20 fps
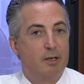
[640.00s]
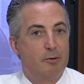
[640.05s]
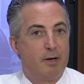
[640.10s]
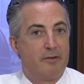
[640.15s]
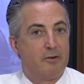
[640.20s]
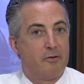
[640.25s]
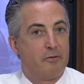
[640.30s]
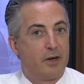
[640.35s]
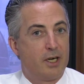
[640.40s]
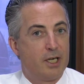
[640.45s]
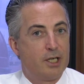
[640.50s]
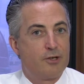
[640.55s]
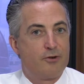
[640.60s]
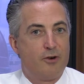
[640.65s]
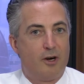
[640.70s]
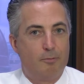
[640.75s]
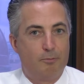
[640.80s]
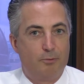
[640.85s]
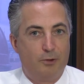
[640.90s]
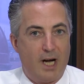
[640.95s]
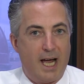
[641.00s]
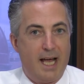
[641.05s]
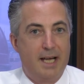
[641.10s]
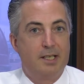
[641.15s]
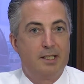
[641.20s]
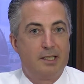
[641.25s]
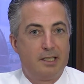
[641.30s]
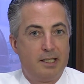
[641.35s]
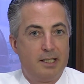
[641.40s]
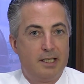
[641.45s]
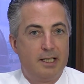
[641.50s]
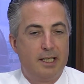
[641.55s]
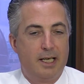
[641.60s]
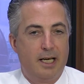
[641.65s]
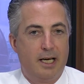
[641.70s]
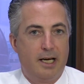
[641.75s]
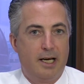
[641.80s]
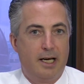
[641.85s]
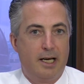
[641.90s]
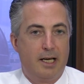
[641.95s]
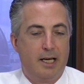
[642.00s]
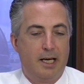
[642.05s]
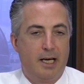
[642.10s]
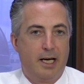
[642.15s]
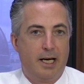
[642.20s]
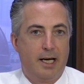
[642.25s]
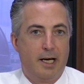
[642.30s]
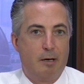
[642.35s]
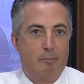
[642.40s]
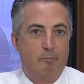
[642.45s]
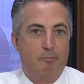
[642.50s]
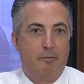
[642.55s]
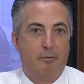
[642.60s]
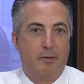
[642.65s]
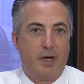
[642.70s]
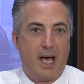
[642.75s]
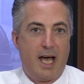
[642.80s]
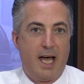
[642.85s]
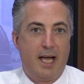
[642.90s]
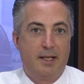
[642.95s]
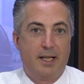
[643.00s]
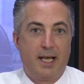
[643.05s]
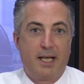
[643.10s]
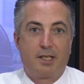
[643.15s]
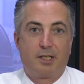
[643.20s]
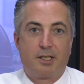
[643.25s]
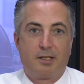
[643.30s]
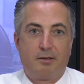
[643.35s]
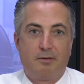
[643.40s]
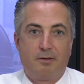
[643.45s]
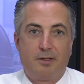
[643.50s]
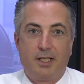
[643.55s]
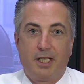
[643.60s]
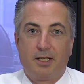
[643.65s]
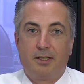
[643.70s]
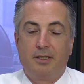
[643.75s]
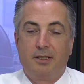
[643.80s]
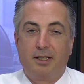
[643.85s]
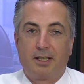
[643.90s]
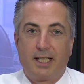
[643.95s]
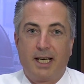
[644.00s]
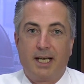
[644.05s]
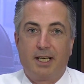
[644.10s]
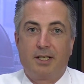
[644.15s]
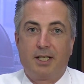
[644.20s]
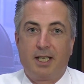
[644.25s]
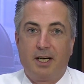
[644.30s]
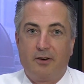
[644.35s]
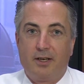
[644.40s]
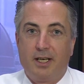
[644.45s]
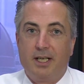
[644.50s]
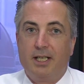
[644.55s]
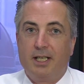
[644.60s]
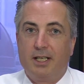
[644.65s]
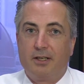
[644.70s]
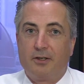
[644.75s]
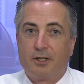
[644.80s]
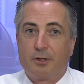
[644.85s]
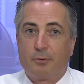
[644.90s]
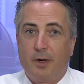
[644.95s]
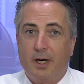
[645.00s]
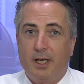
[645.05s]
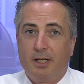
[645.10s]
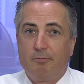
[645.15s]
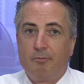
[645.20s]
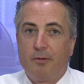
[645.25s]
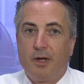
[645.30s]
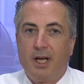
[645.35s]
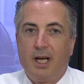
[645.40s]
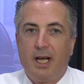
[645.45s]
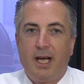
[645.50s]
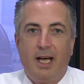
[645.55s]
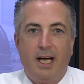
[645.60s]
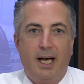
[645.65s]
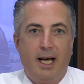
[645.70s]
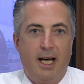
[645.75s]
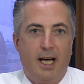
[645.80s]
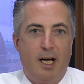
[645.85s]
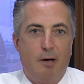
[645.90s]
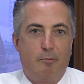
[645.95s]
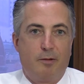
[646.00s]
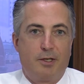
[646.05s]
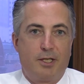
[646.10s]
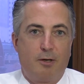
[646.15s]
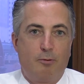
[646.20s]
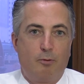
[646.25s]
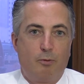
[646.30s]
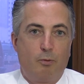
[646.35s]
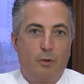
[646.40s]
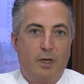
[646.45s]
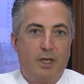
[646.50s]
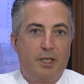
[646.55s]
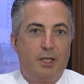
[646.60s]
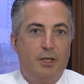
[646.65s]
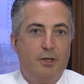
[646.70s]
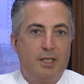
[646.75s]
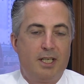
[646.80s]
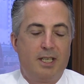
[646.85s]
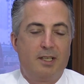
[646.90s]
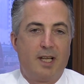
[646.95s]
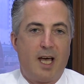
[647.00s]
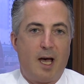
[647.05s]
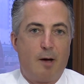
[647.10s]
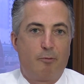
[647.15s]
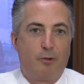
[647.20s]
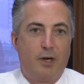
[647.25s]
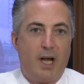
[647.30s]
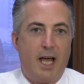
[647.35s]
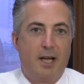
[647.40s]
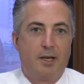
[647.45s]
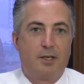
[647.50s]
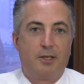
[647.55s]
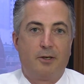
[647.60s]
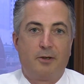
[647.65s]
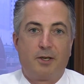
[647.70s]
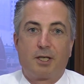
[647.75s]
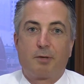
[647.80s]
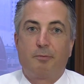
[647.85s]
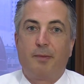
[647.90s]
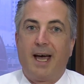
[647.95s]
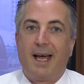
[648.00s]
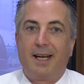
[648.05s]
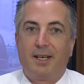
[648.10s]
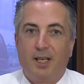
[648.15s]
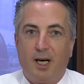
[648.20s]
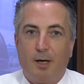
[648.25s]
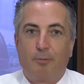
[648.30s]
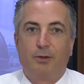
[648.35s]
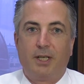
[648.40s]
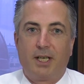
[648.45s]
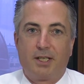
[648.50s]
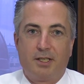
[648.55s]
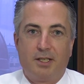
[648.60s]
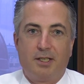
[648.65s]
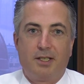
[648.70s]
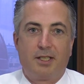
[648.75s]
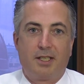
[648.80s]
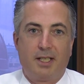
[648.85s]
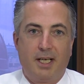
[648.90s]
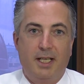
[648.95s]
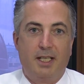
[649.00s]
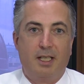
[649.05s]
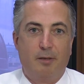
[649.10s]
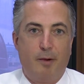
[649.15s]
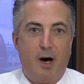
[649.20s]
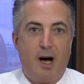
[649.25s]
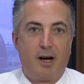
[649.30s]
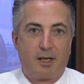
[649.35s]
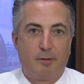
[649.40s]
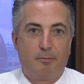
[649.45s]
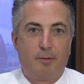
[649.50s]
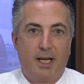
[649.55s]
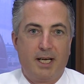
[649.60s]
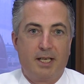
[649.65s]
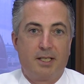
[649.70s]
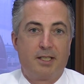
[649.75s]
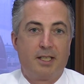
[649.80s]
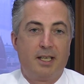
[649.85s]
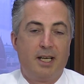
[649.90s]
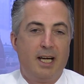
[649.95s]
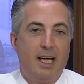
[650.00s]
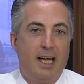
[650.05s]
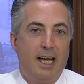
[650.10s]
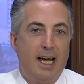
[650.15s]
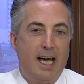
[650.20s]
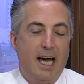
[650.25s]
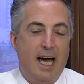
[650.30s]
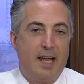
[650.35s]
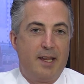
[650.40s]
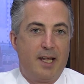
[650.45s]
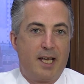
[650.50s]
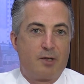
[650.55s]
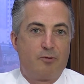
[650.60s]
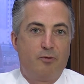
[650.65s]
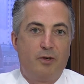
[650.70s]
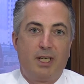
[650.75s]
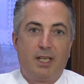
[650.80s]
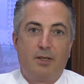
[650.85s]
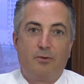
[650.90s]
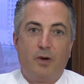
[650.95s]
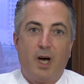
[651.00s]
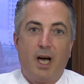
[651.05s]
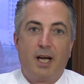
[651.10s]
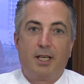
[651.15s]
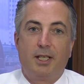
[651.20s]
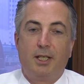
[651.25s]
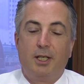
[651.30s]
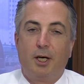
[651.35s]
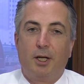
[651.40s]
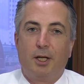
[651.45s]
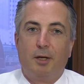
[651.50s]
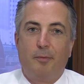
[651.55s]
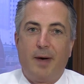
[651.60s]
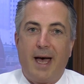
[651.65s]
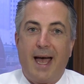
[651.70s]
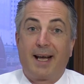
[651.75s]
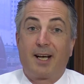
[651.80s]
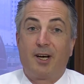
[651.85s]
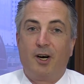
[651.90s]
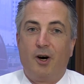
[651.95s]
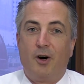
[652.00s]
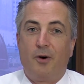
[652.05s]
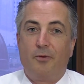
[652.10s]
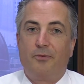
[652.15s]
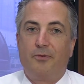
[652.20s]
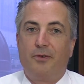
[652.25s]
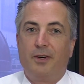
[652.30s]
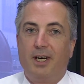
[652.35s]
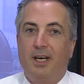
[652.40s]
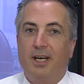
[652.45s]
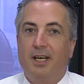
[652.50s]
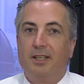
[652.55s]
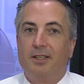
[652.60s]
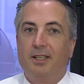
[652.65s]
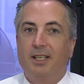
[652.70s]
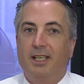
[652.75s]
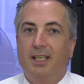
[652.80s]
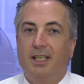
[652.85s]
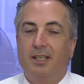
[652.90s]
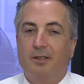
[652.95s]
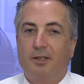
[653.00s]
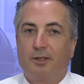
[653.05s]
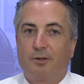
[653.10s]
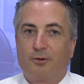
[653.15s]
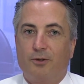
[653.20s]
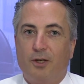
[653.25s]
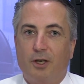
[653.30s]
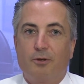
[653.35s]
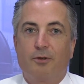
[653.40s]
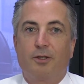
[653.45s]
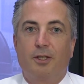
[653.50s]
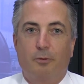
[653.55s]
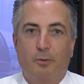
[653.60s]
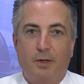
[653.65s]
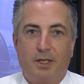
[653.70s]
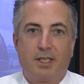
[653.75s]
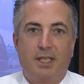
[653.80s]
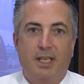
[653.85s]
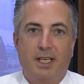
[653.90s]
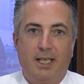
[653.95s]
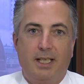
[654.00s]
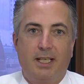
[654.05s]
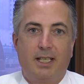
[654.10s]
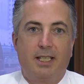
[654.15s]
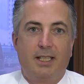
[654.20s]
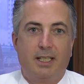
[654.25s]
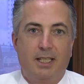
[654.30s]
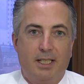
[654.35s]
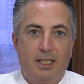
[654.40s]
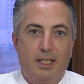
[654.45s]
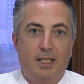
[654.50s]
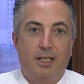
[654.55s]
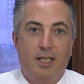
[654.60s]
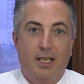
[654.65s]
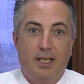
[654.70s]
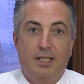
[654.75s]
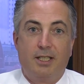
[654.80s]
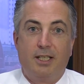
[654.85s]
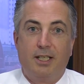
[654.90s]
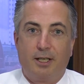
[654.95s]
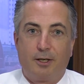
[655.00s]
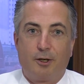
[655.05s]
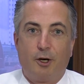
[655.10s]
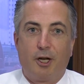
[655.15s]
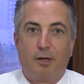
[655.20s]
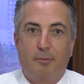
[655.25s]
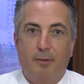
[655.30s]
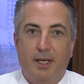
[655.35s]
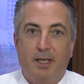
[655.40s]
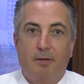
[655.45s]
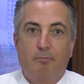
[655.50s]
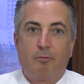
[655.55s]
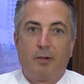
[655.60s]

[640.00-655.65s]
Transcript: We have a very strong brand. And that's certainly the case here in India as well. So we're using that brand to expand our presence in the marketplace. And that's really riding on the back of the growth that we're seeing in the Indian economy.